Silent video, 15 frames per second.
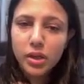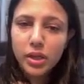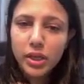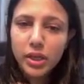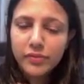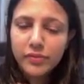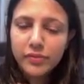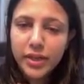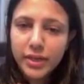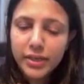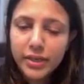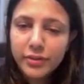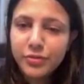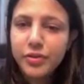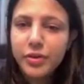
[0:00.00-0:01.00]
if they are in
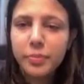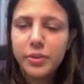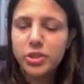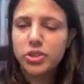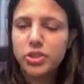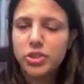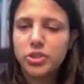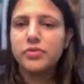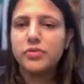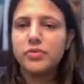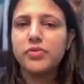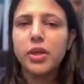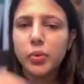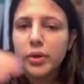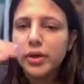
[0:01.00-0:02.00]
different measures, if the
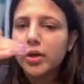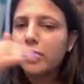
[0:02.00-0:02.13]
unit